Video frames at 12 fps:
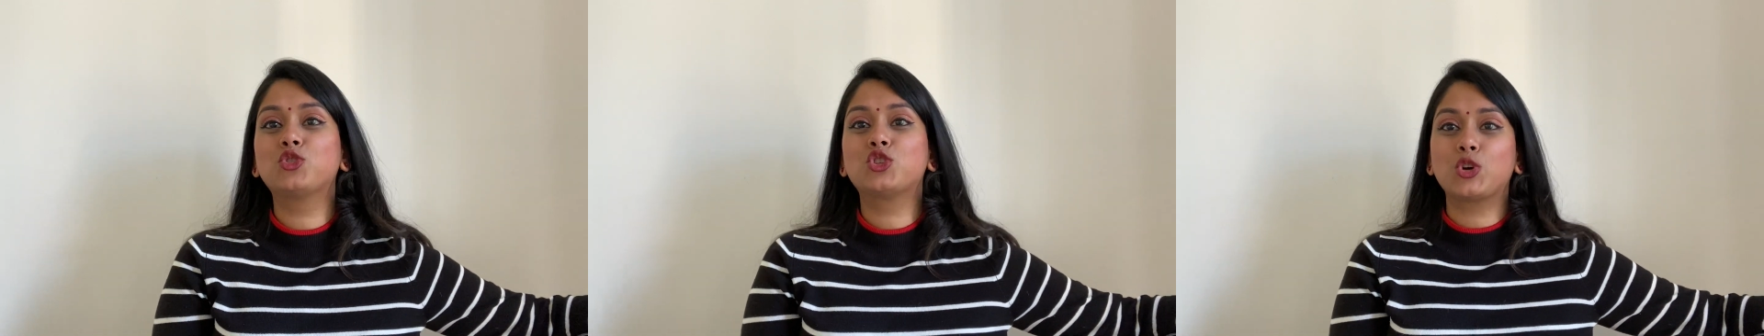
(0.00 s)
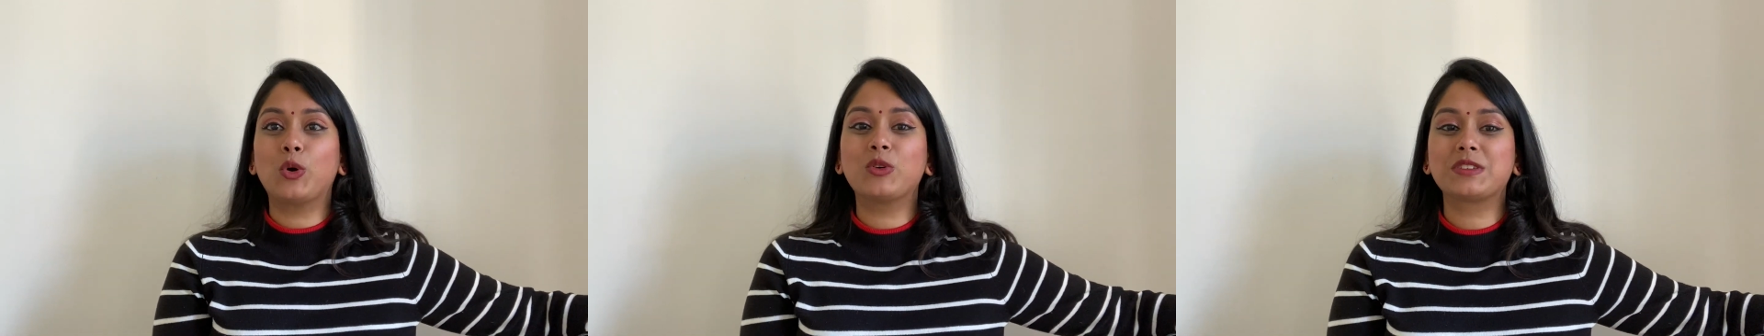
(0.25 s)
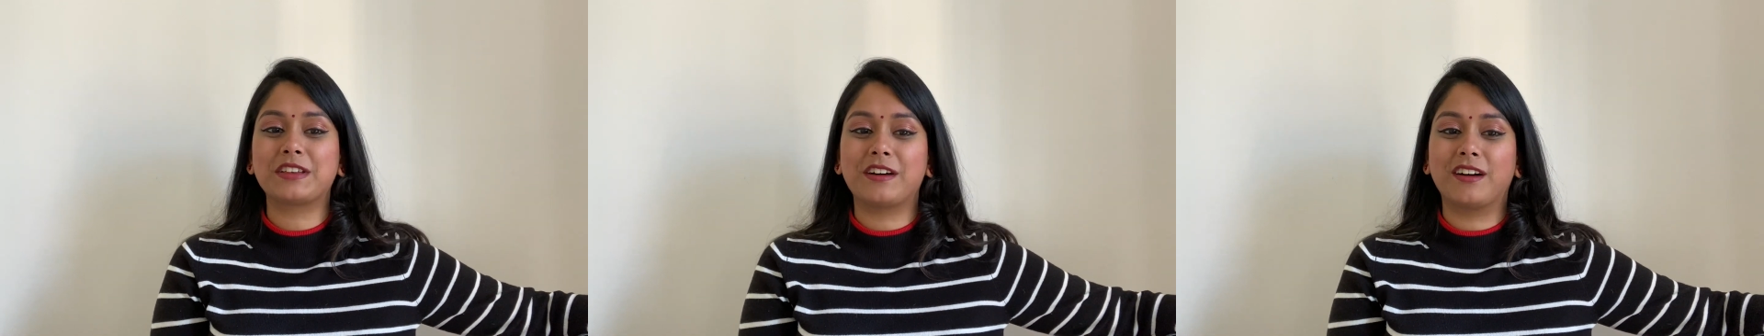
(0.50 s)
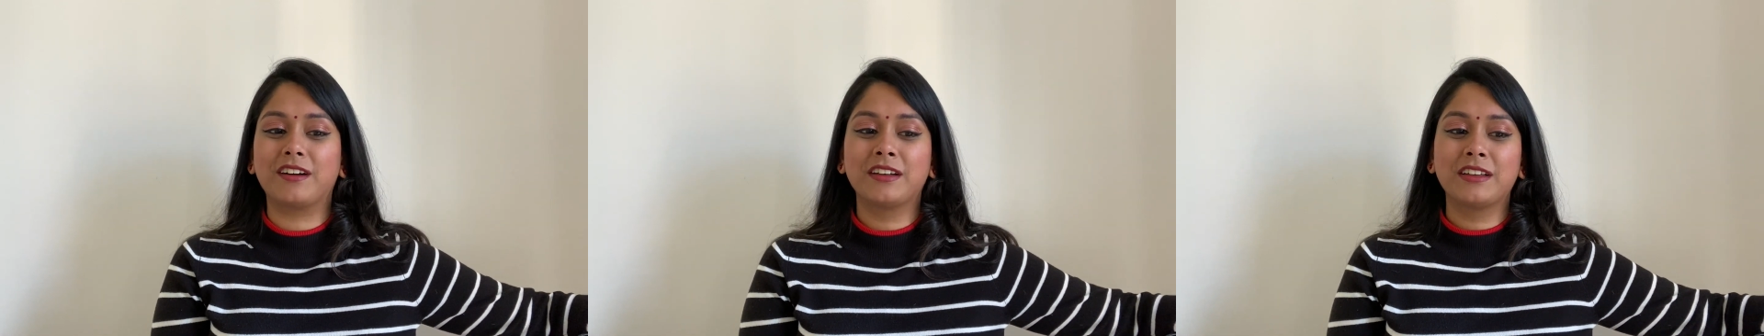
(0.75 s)
chose
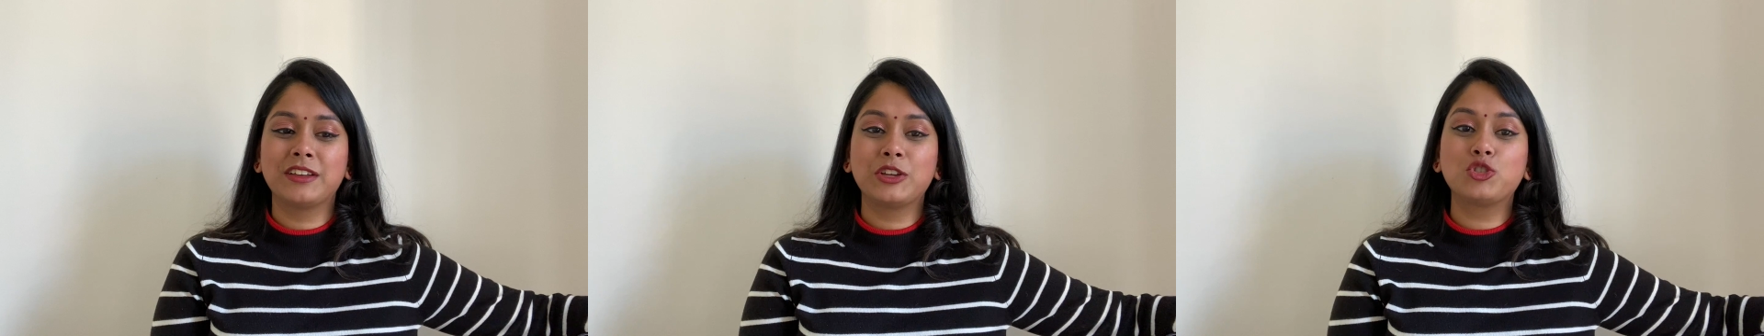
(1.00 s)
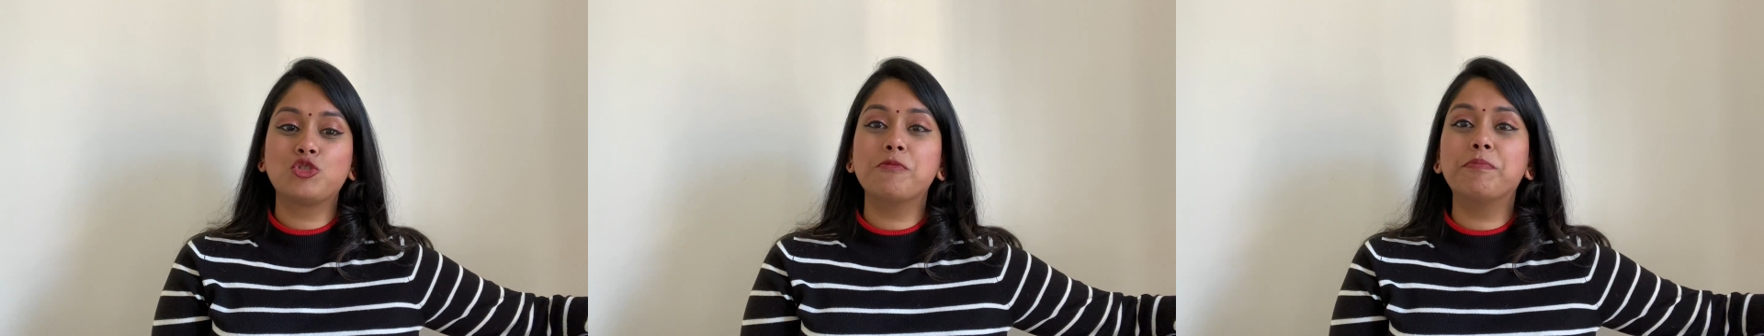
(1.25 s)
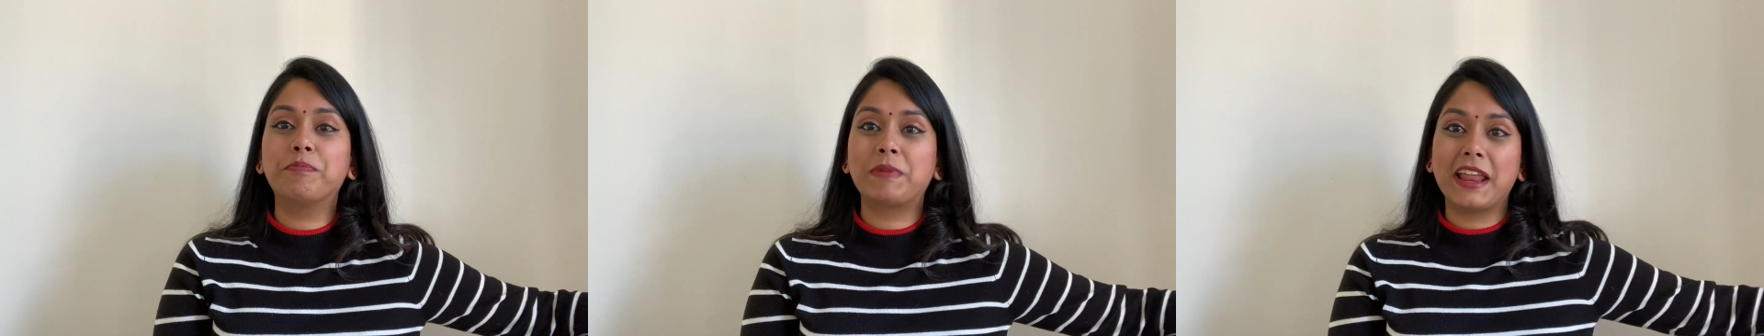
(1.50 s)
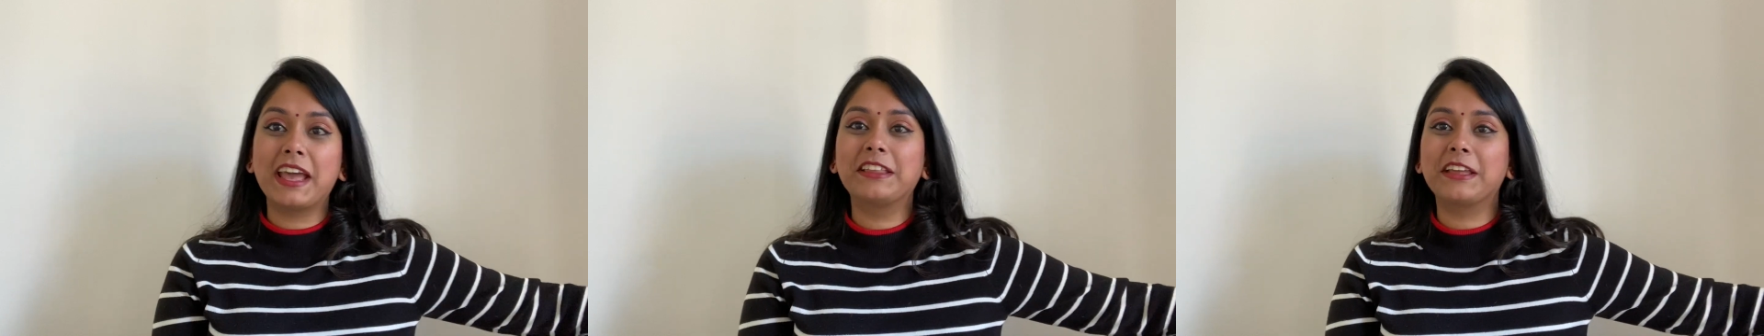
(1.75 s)
her to
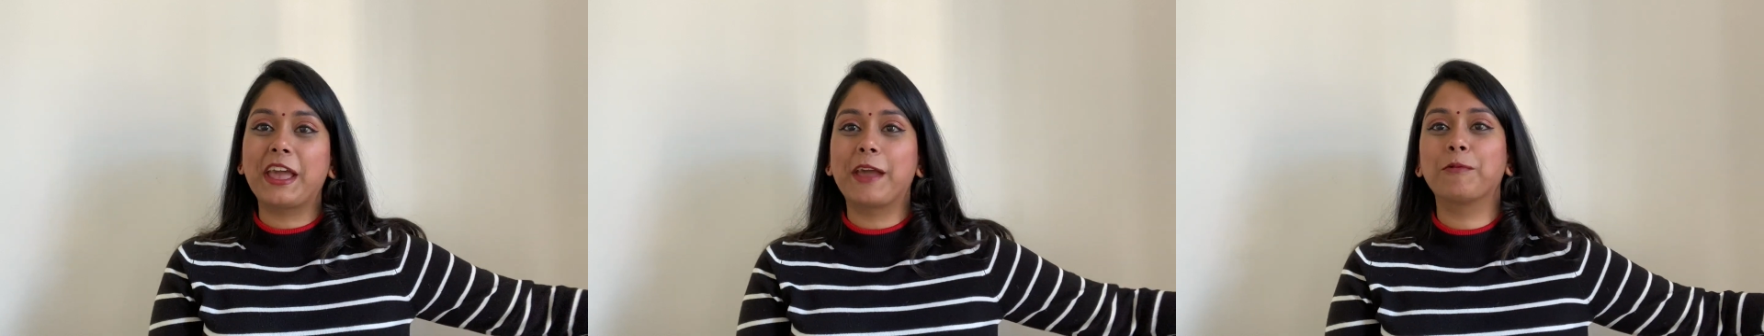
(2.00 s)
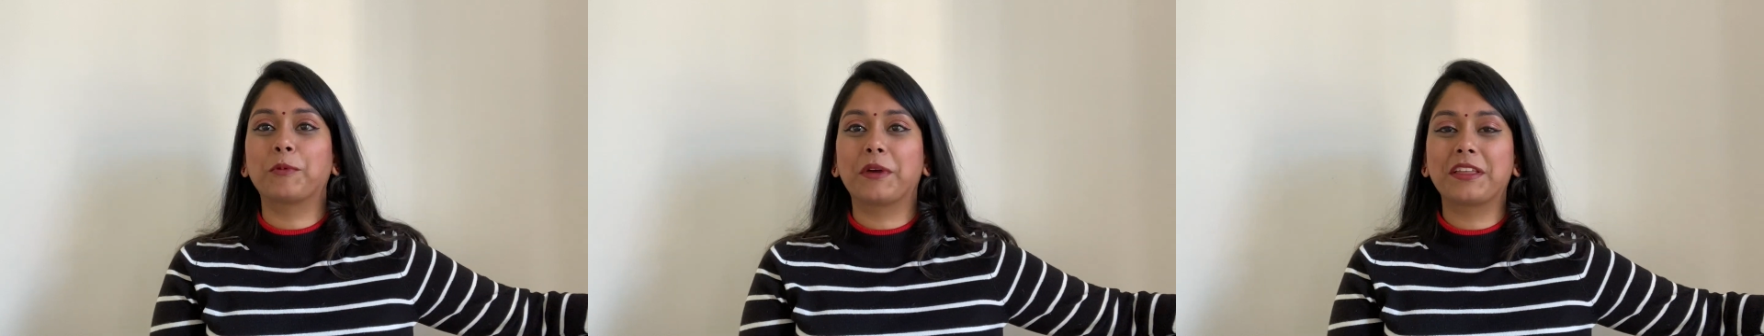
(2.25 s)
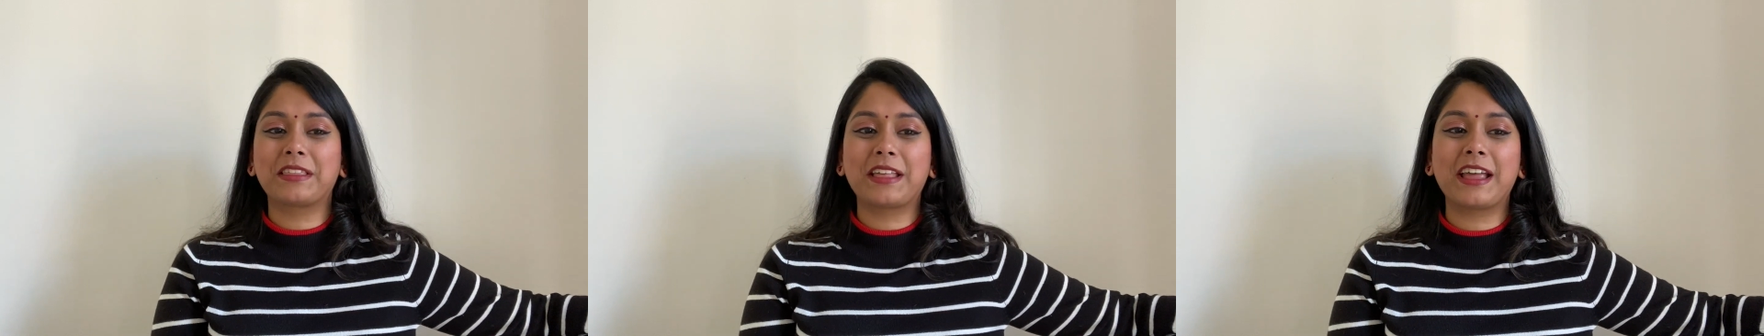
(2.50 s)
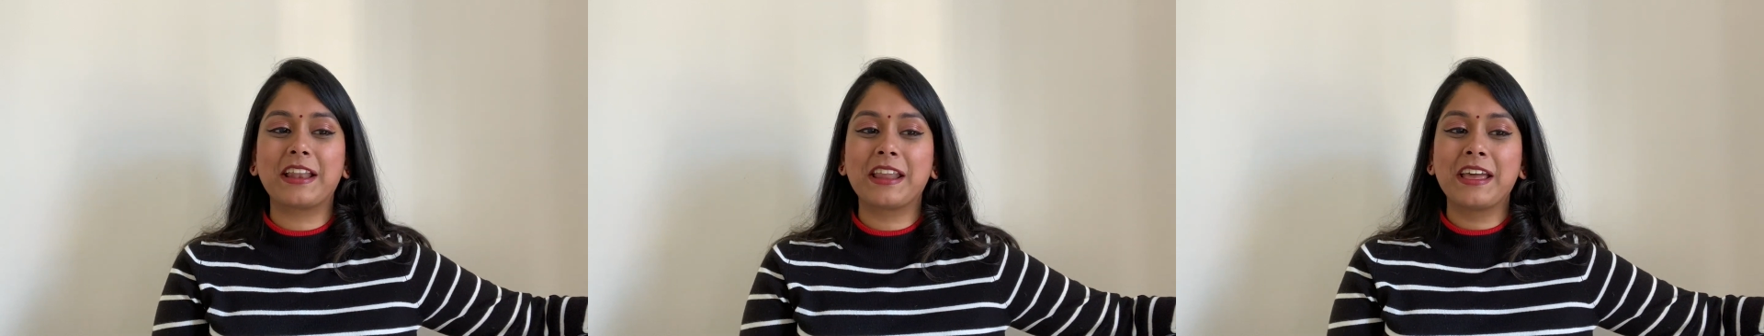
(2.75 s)
play the game with.
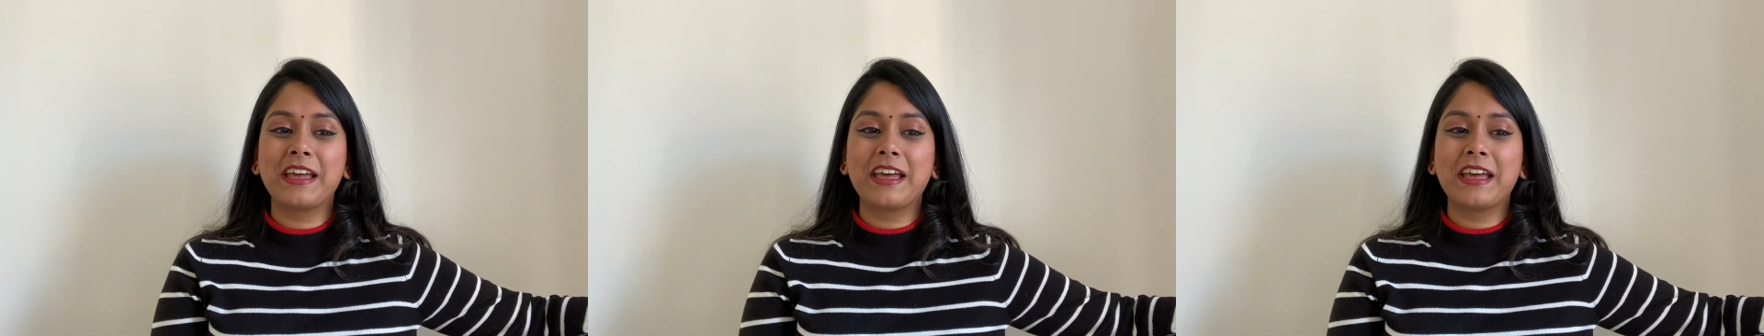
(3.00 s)
And